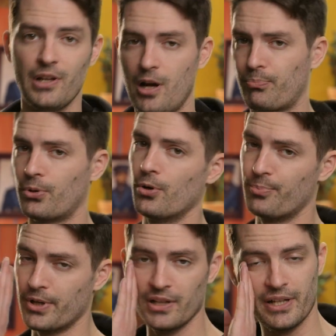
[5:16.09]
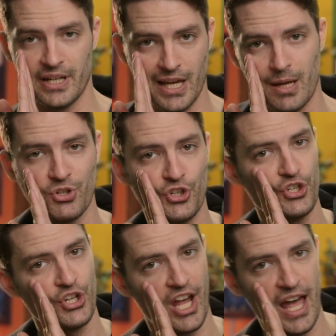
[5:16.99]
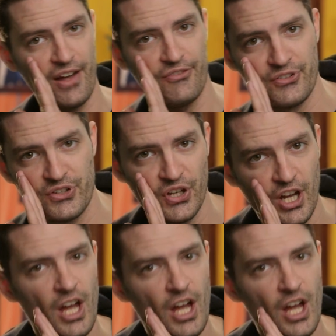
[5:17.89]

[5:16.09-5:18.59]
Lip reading: appropriately named Shaft,